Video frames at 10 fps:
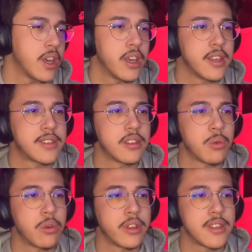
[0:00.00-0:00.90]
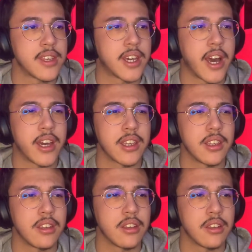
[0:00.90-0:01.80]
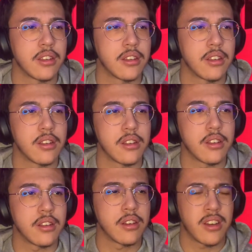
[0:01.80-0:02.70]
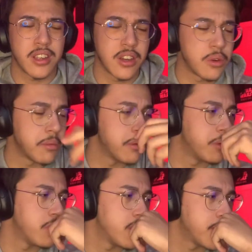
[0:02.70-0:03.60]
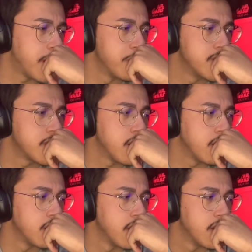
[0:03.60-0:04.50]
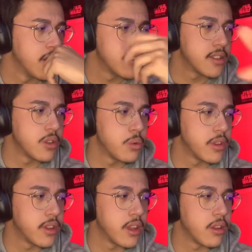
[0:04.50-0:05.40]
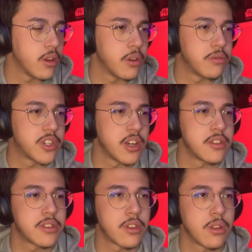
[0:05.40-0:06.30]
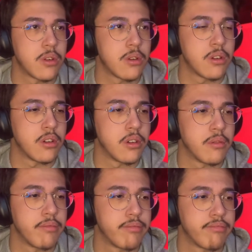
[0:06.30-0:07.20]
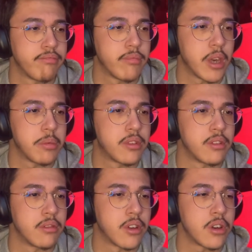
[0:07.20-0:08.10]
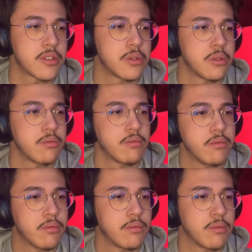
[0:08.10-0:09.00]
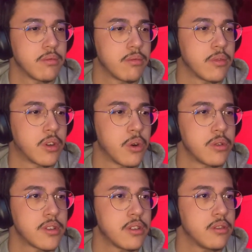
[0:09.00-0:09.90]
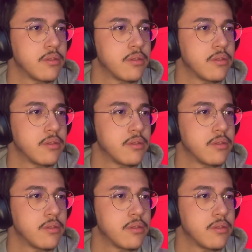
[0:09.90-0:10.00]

Is it the one, is it Kagi? I can't remember how he's called. Is it the one that Chancellor Palpatine talks to in Coruscant?